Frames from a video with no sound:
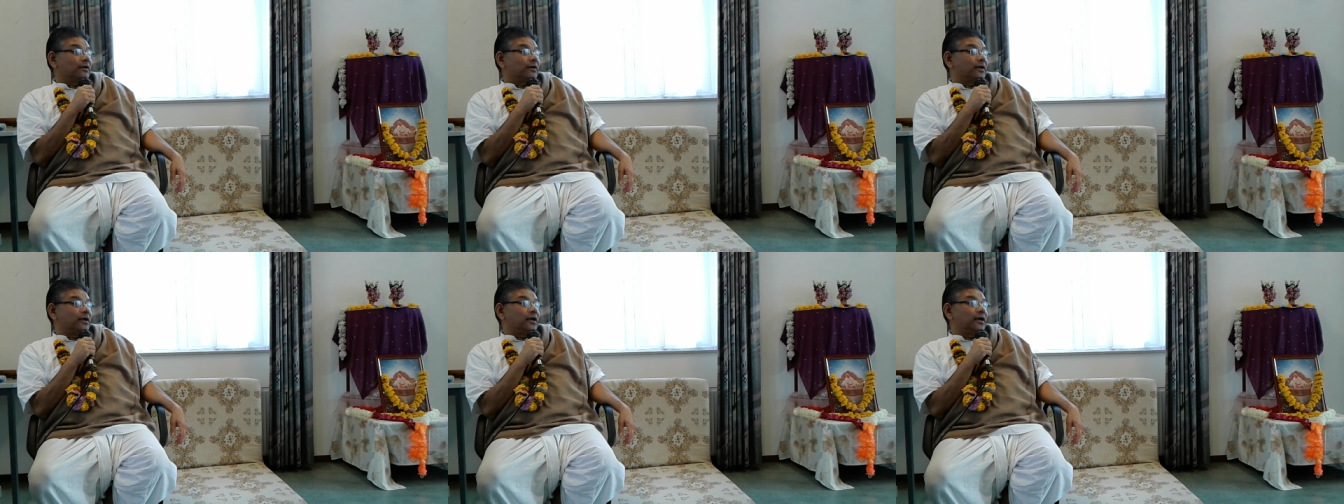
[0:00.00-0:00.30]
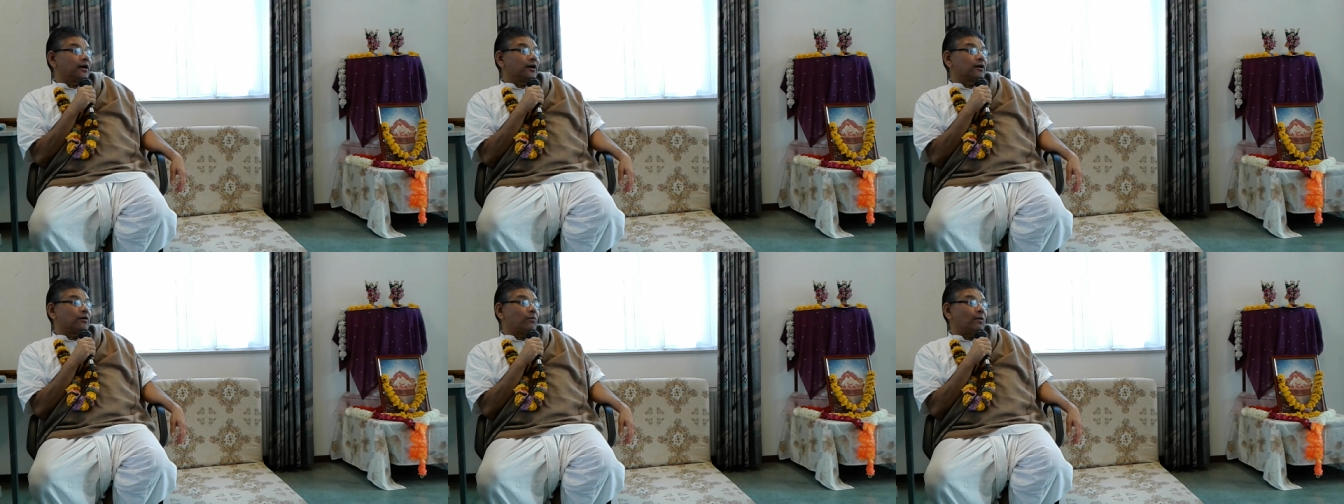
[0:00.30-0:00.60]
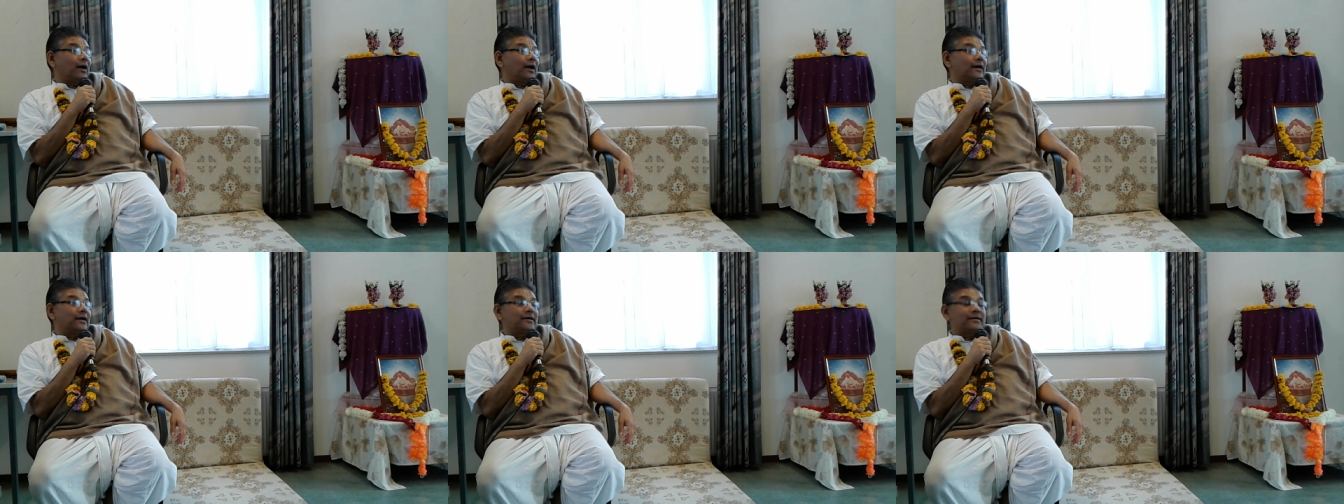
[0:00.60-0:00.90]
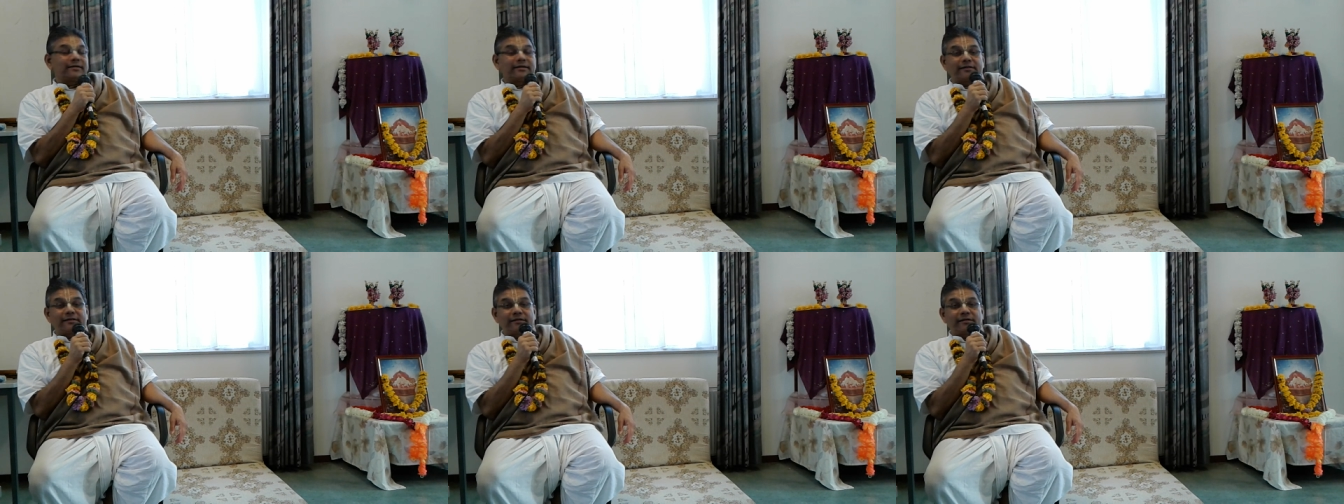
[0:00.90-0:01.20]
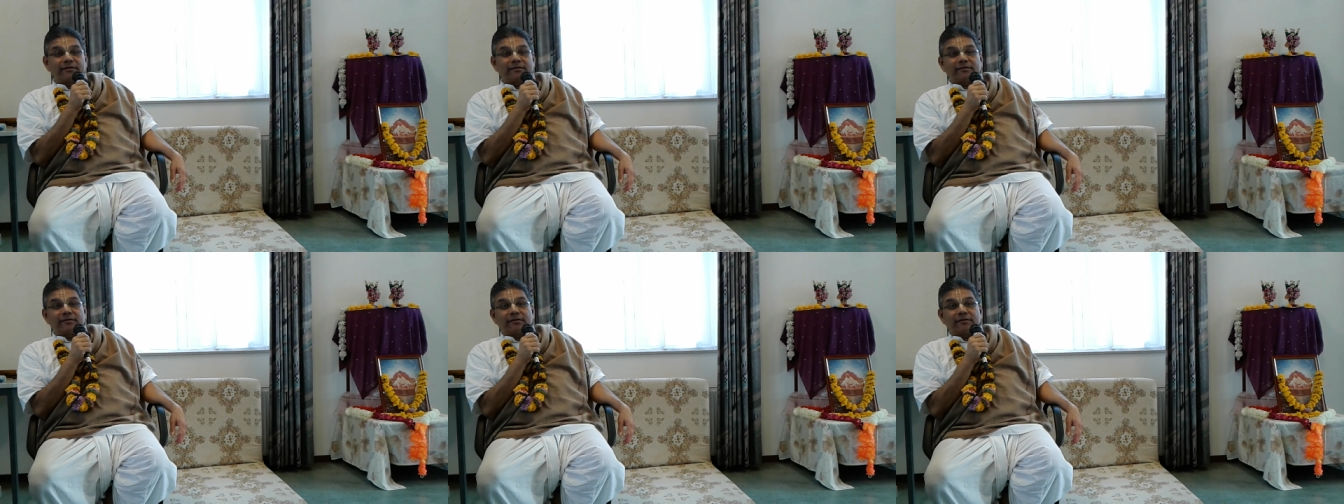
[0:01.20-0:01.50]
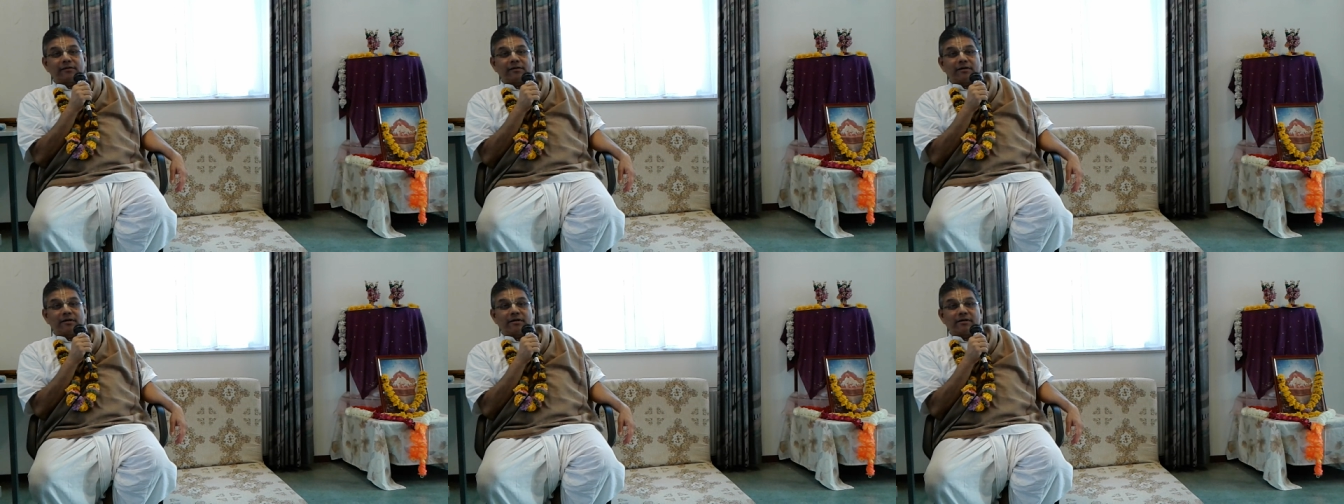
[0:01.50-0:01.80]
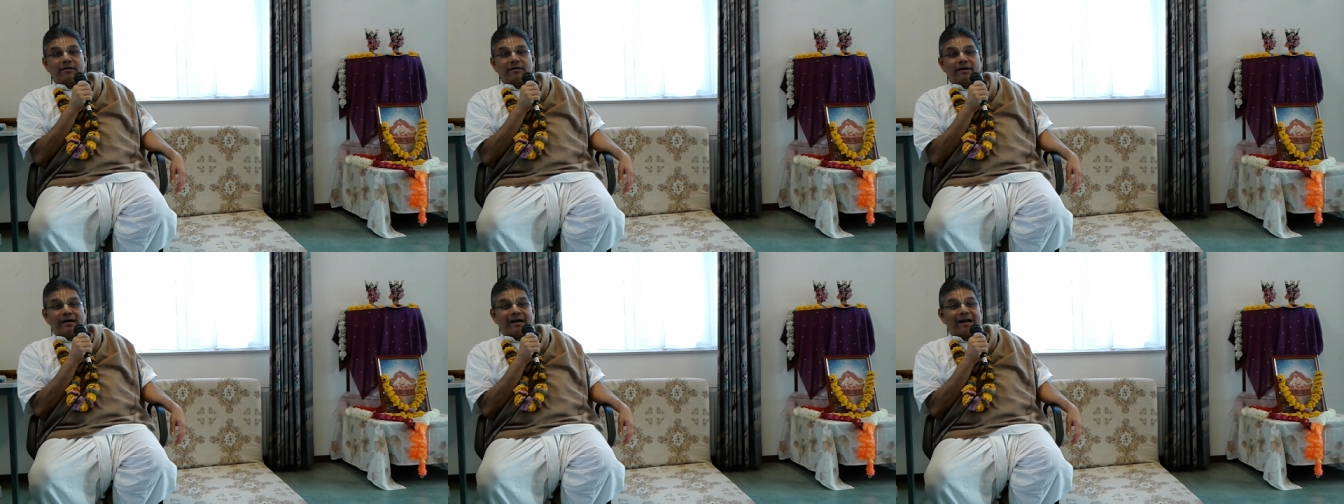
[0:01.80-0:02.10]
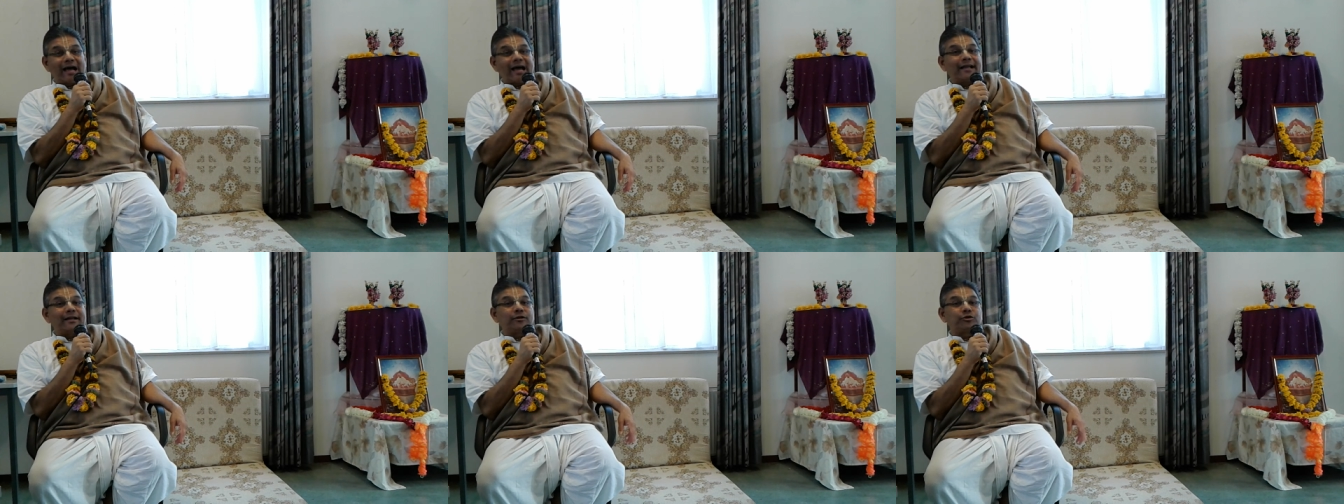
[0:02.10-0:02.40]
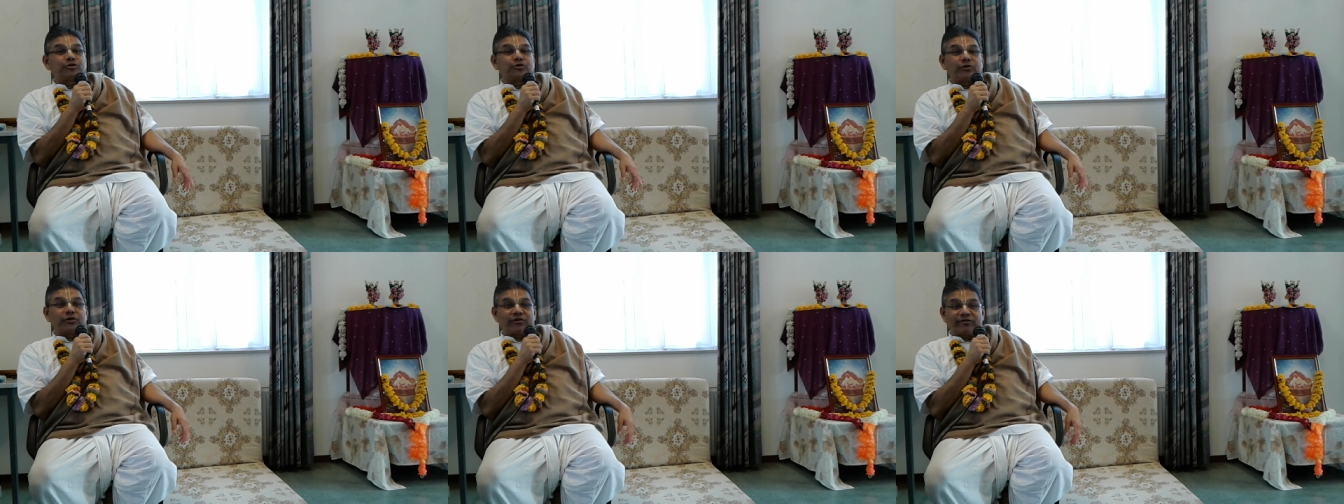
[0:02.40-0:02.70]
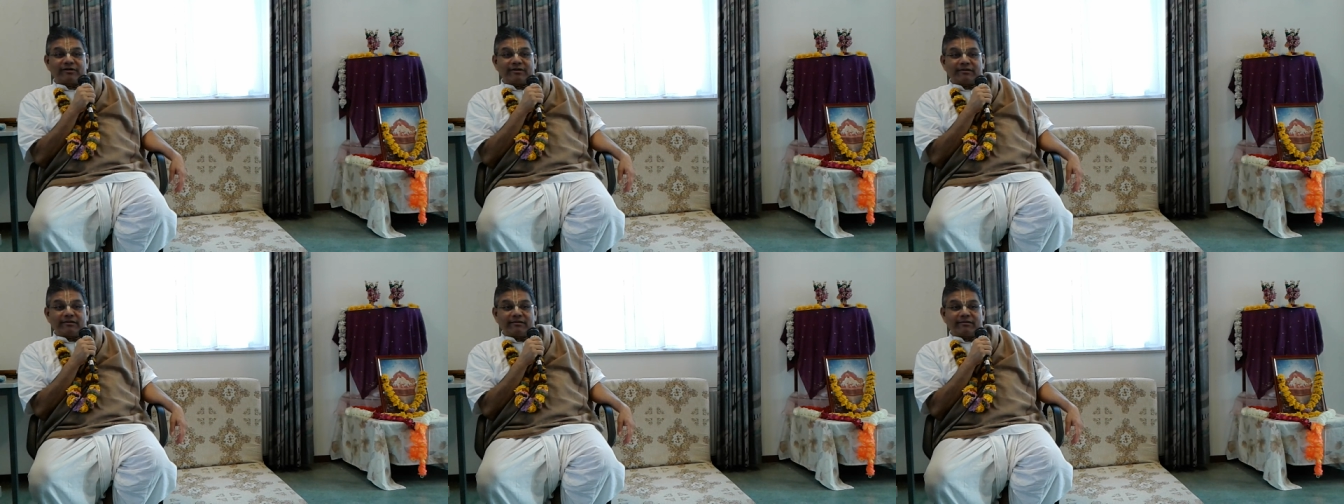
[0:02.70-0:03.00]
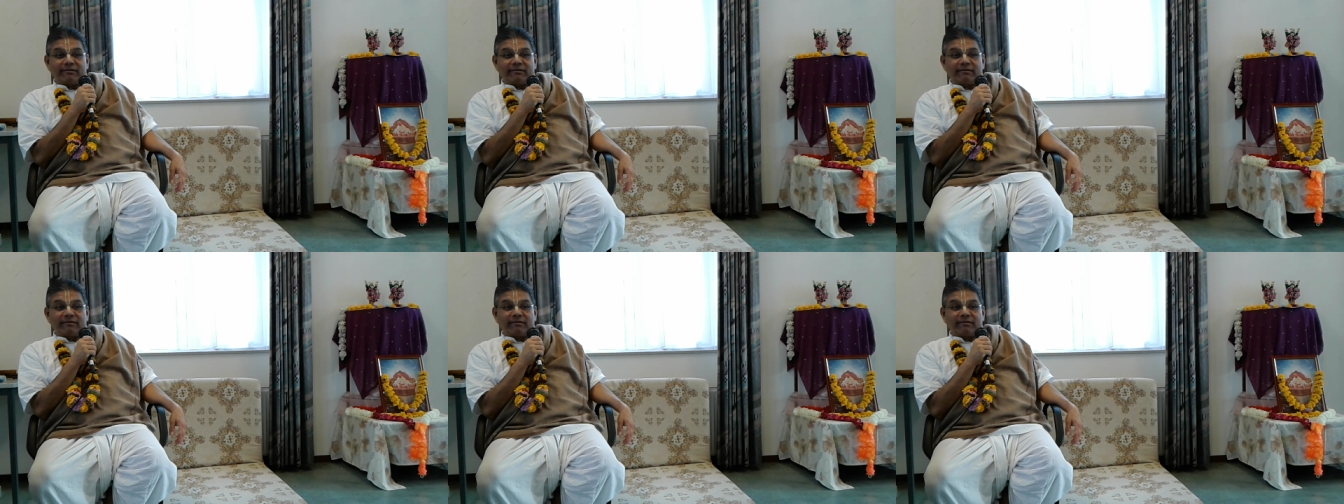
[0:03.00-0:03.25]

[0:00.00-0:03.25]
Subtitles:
he acquired 9 children.